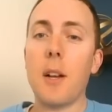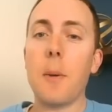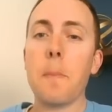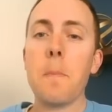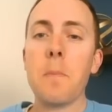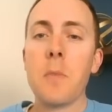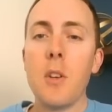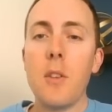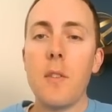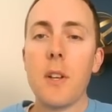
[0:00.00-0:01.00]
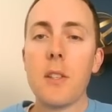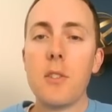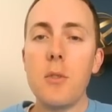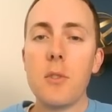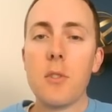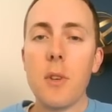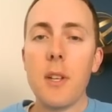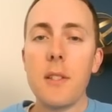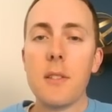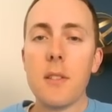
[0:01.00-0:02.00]
Now, you've got the two
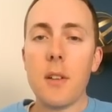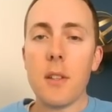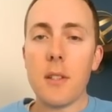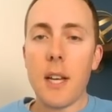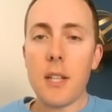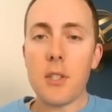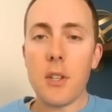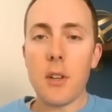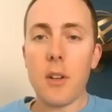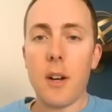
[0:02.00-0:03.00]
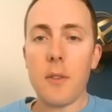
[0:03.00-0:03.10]
screens on the dash here.